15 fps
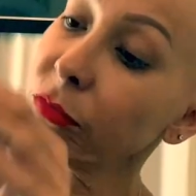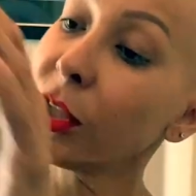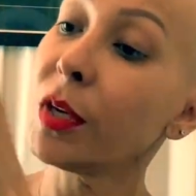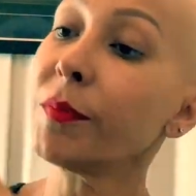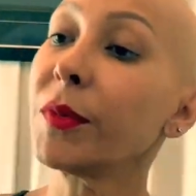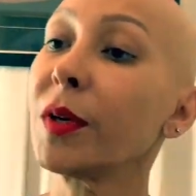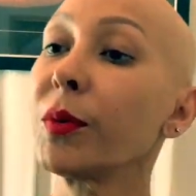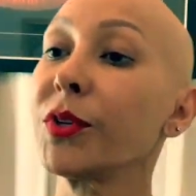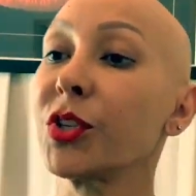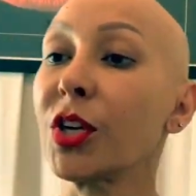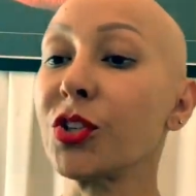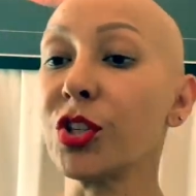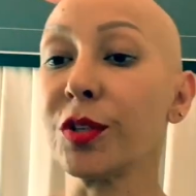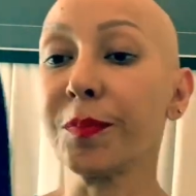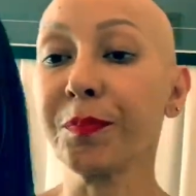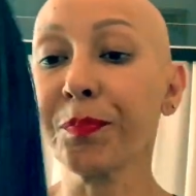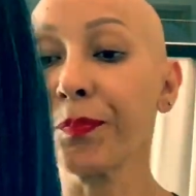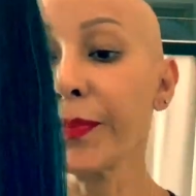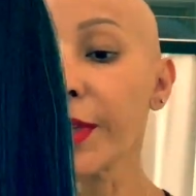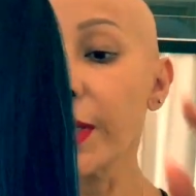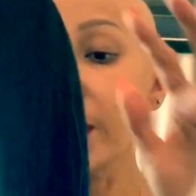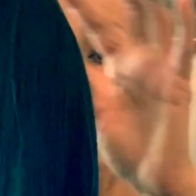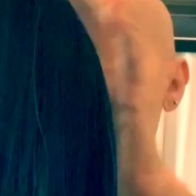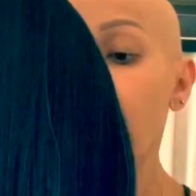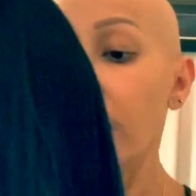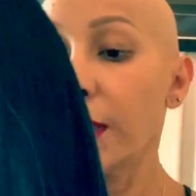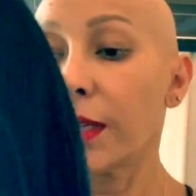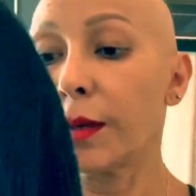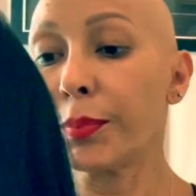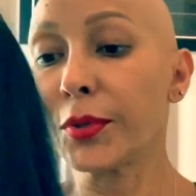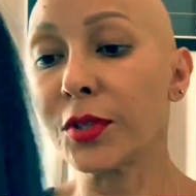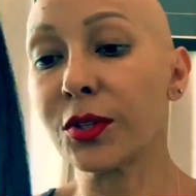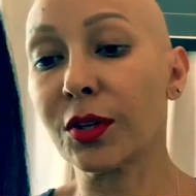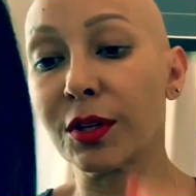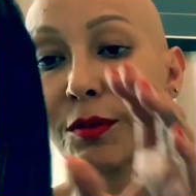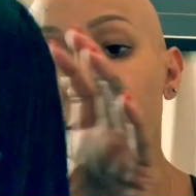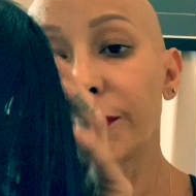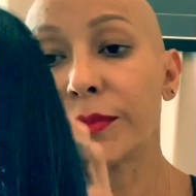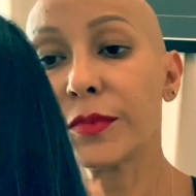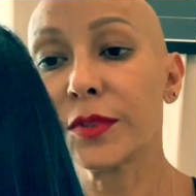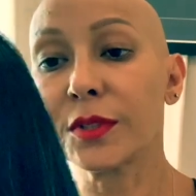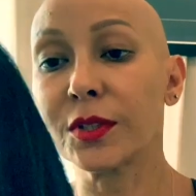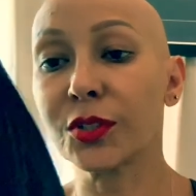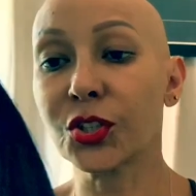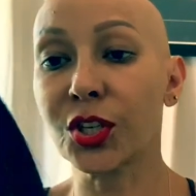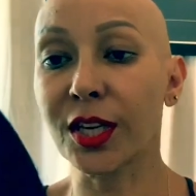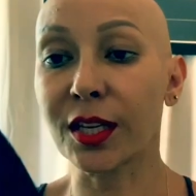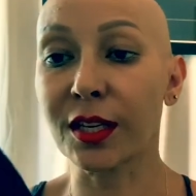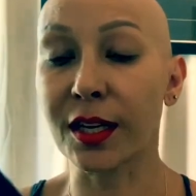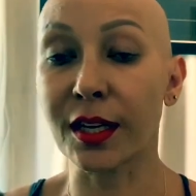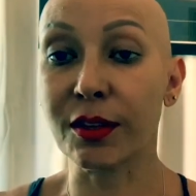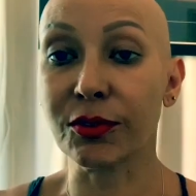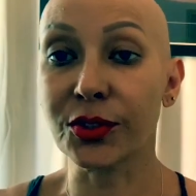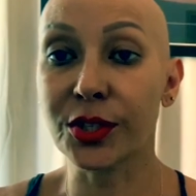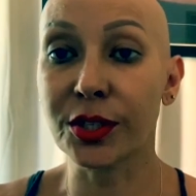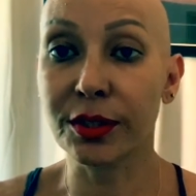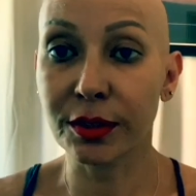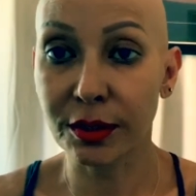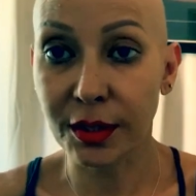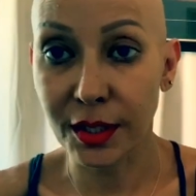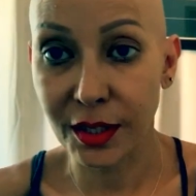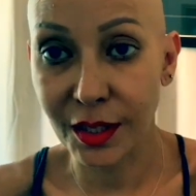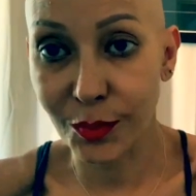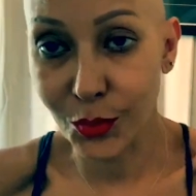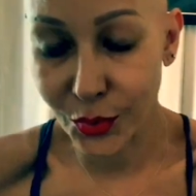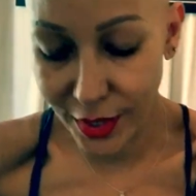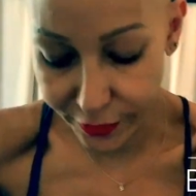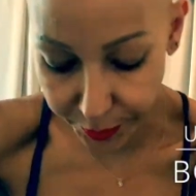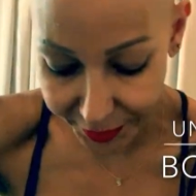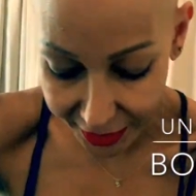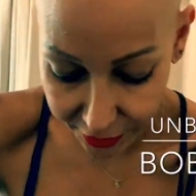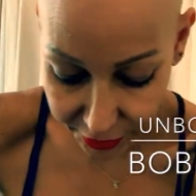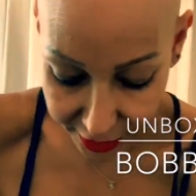No, I won't judge it. I'll put it on, I'll check it out, and then we'll have a play